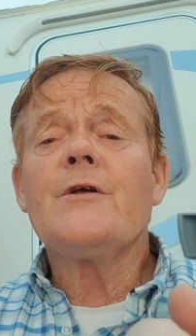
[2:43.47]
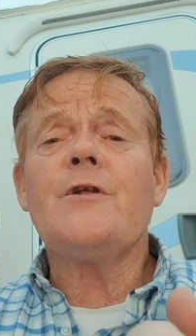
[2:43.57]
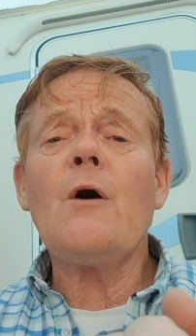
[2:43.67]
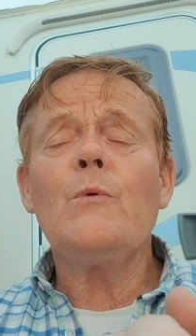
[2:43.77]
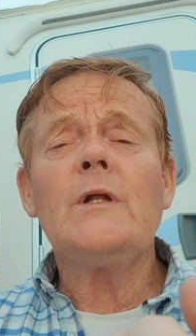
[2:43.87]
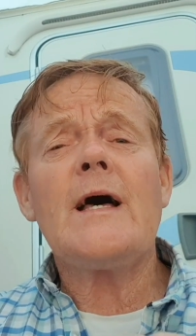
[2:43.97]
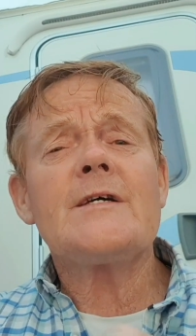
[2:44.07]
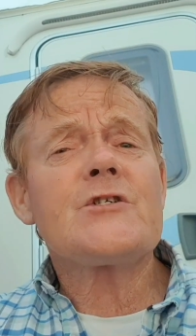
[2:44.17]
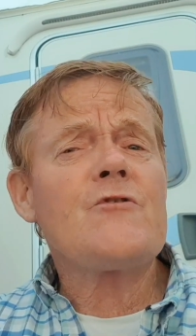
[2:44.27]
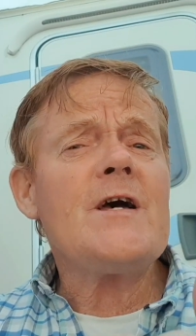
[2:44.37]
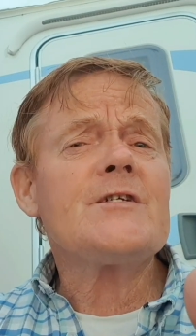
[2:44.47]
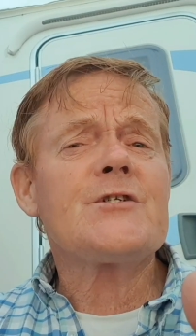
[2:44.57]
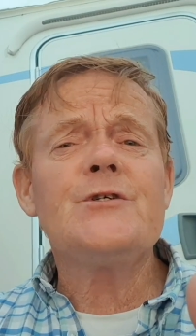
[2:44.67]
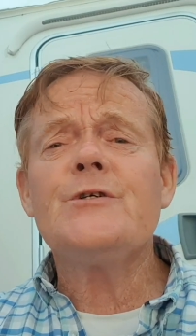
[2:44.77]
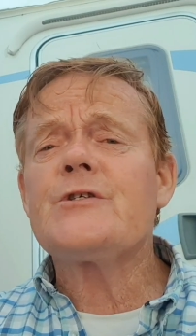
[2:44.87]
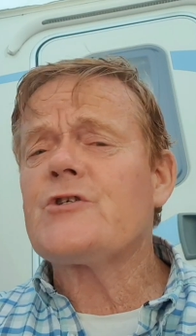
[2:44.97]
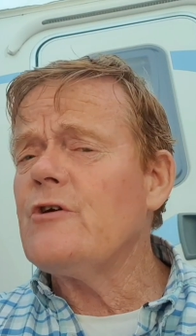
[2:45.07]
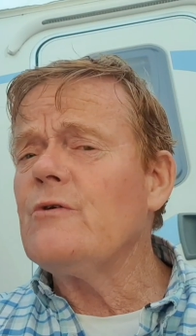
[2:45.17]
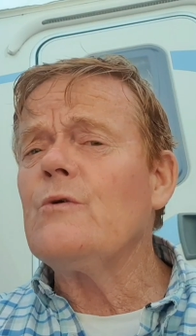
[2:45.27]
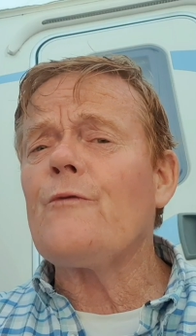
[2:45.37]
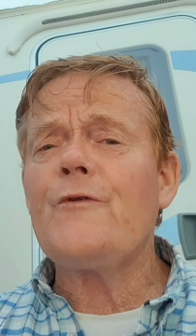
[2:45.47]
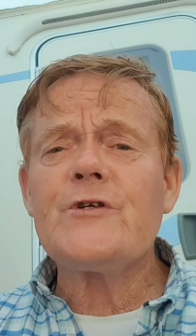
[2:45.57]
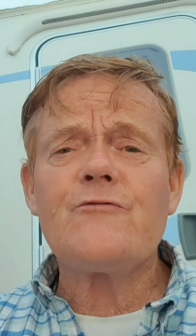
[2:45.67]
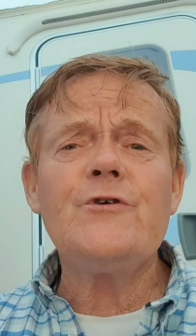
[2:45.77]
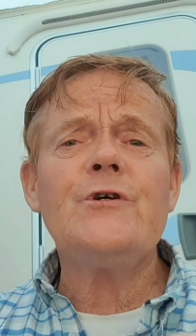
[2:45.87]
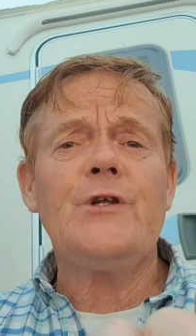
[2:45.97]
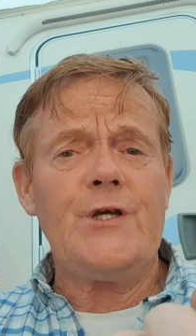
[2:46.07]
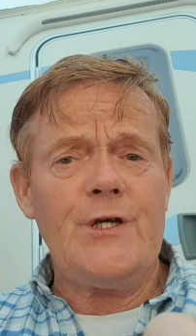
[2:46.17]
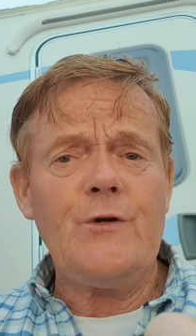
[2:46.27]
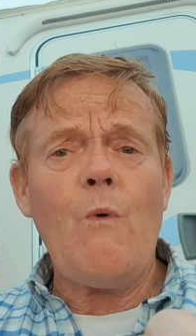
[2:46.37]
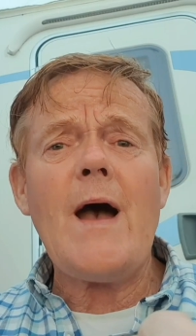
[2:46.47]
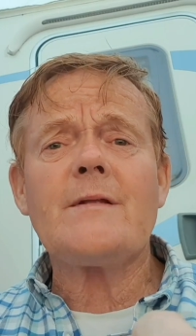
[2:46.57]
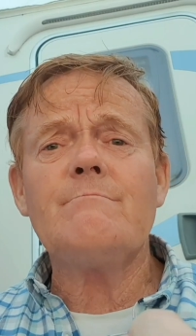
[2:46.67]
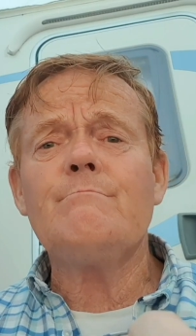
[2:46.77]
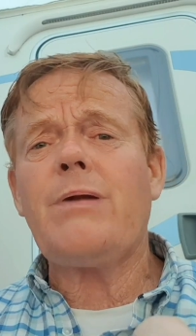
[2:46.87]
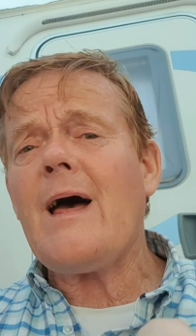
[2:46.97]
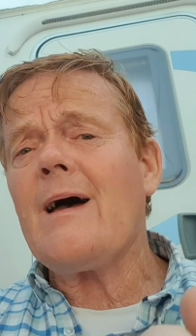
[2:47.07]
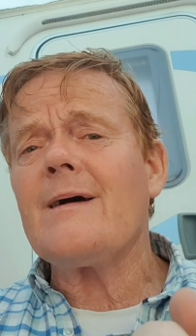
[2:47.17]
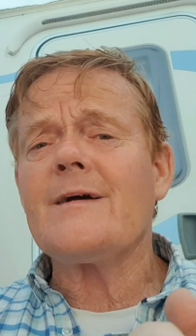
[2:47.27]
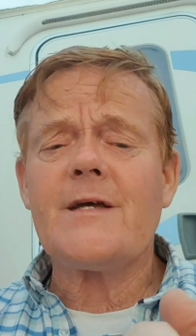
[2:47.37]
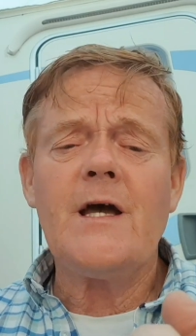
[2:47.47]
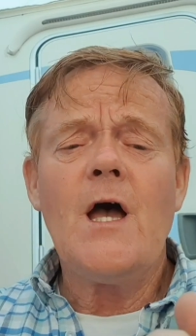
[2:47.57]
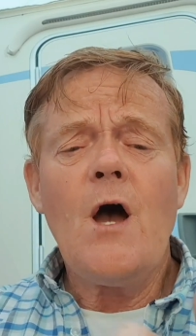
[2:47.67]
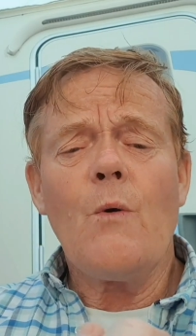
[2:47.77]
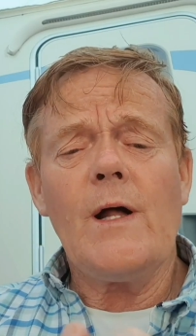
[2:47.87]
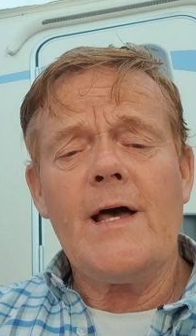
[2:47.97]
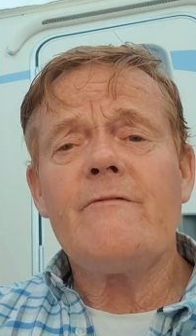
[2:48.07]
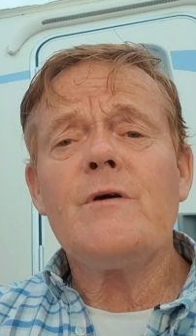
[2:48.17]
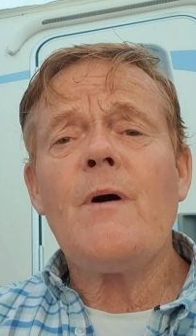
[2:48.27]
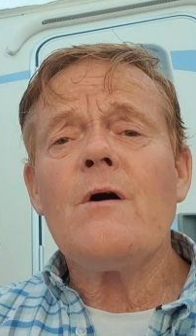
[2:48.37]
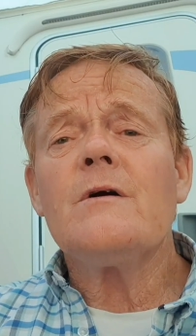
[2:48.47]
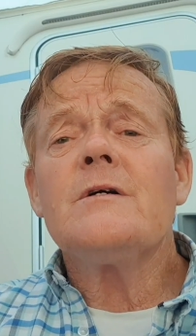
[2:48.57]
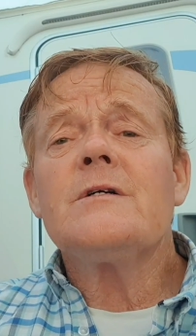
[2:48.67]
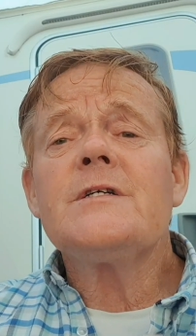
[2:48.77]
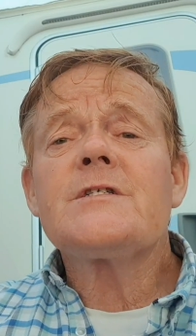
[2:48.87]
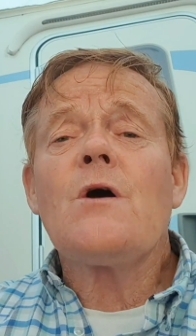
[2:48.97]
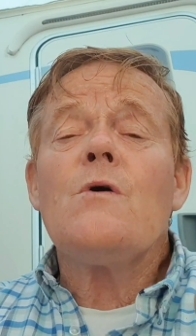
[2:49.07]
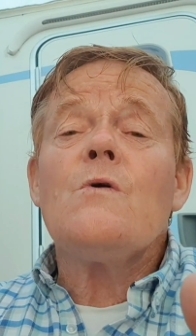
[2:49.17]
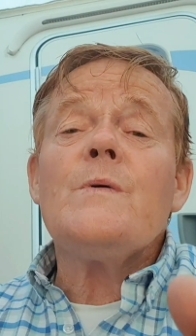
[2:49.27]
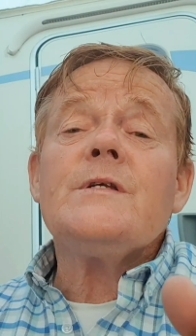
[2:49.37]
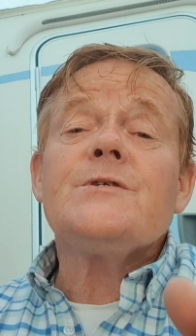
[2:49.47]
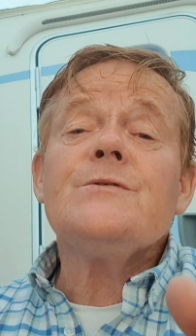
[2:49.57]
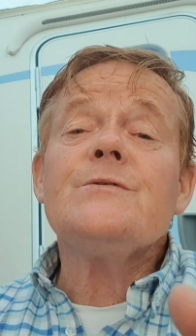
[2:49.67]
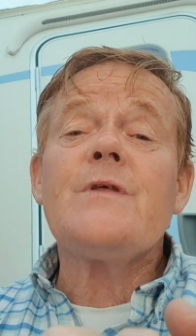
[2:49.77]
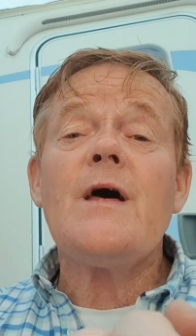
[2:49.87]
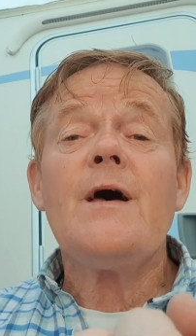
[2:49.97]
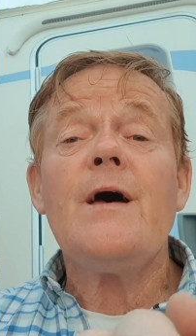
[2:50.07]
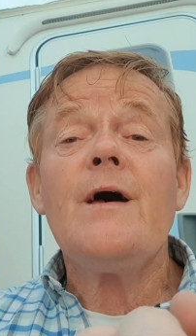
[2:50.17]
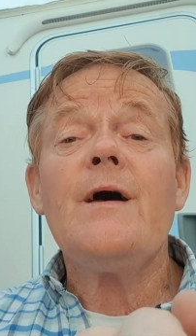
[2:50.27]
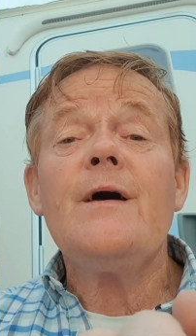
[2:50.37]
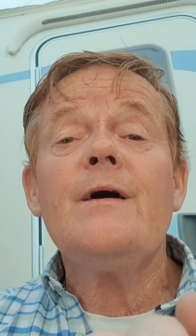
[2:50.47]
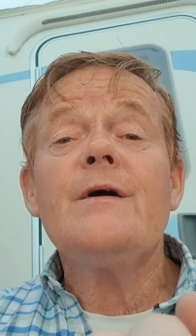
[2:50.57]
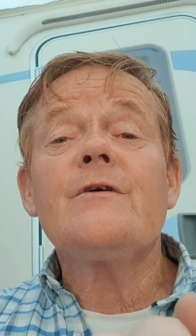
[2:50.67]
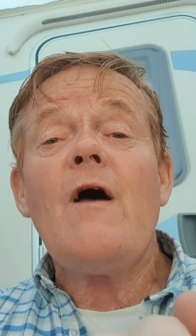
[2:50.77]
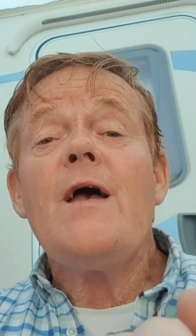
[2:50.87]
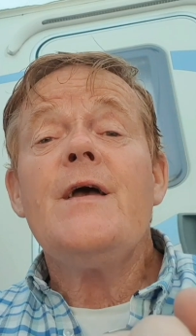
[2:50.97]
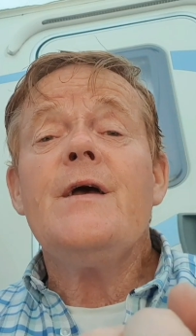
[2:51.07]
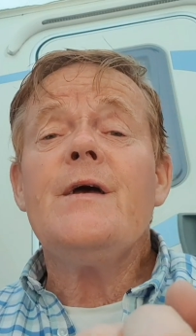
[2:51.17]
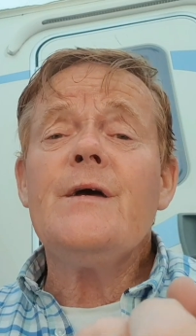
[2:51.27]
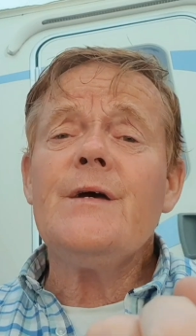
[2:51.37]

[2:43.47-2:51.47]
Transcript: Now will I stretch the truth, it's really white and black. Well, everybody's going to their graves.